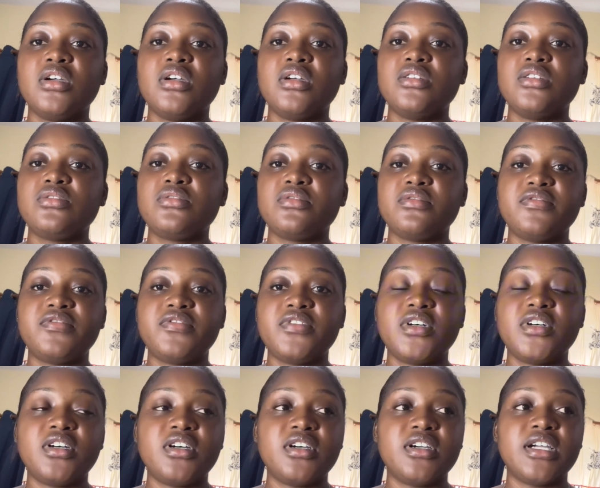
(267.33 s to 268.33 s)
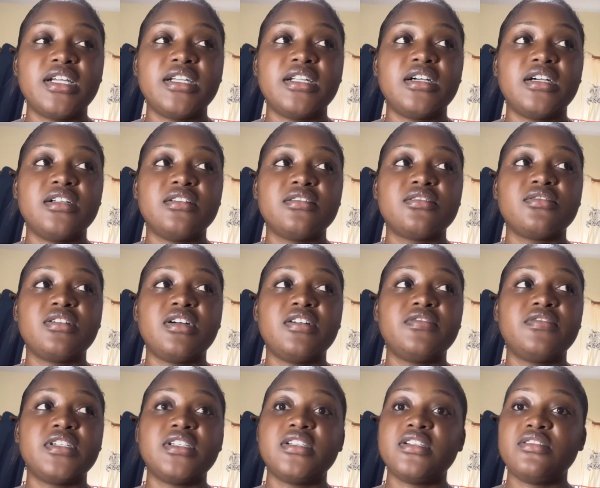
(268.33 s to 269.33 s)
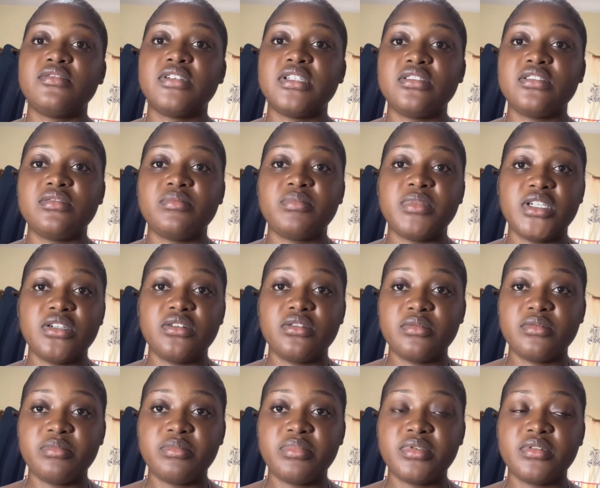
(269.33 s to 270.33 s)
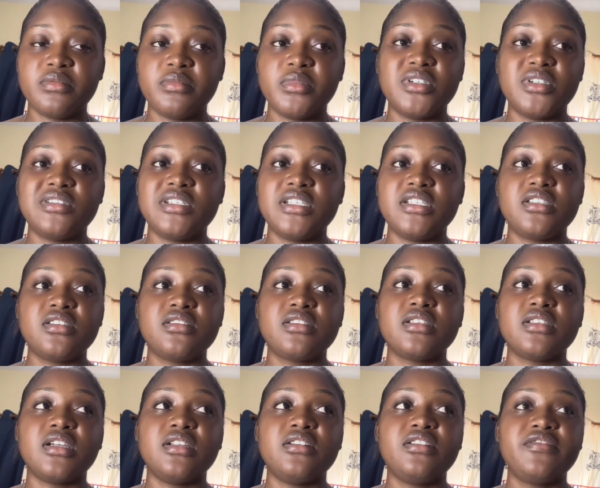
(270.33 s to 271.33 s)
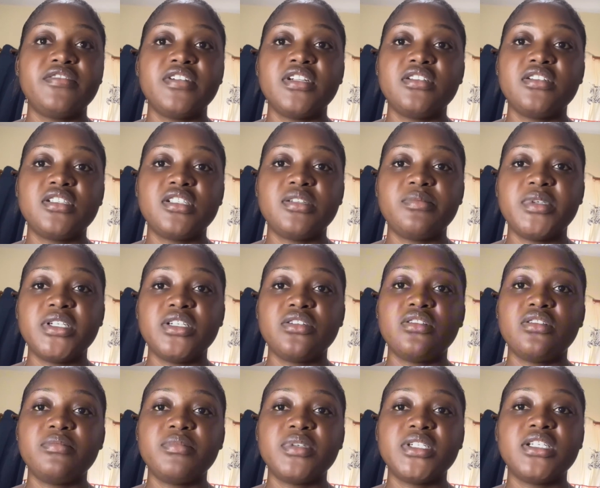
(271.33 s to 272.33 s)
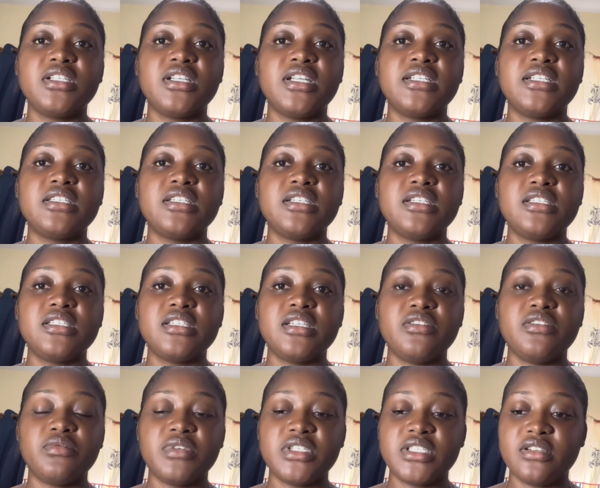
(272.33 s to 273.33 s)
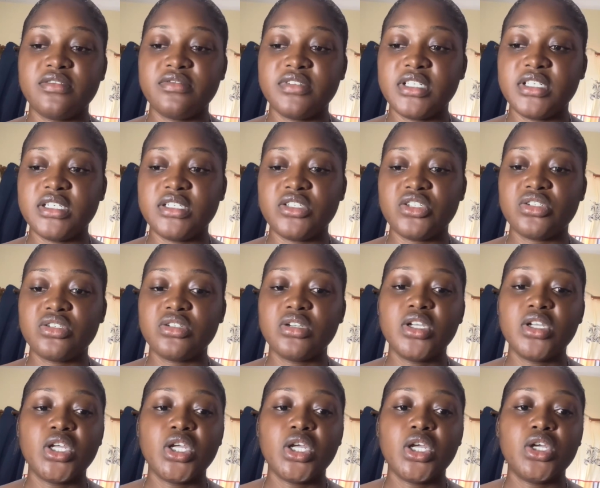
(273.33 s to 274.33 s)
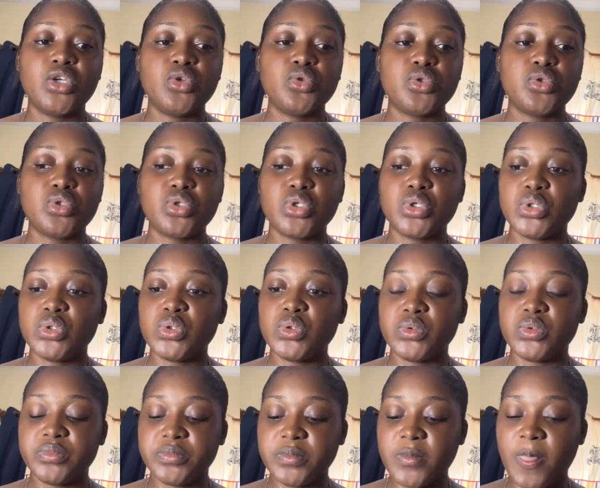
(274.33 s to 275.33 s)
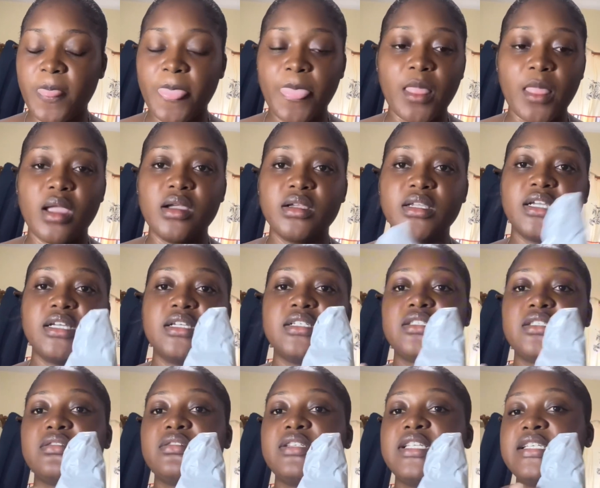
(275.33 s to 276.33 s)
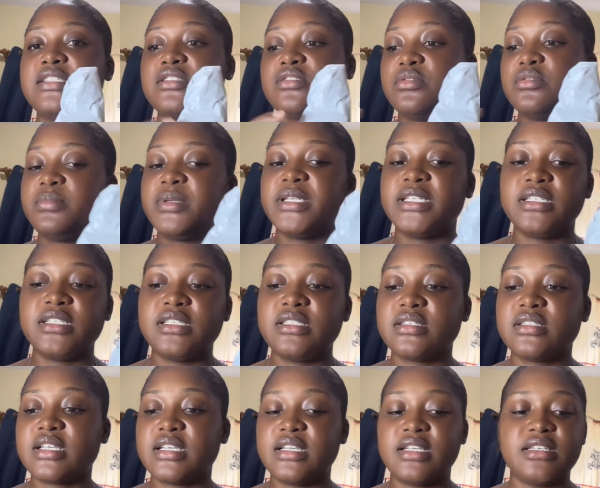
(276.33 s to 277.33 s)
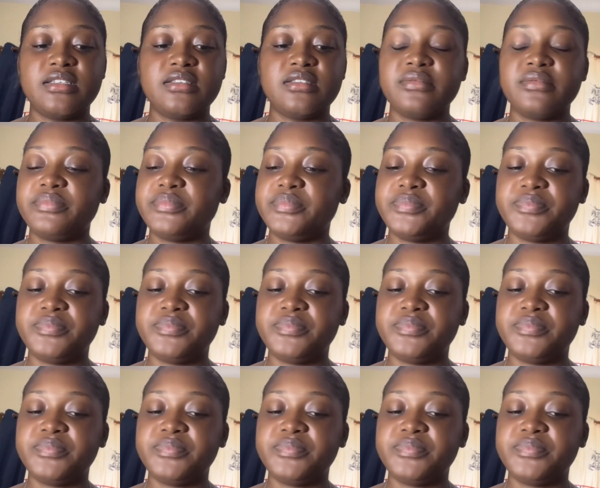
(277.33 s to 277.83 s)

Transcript: so far, and I also have another one to pick up, but it's a different shipping company that is in Witter Village. So yeah, so let's open this, guys. That's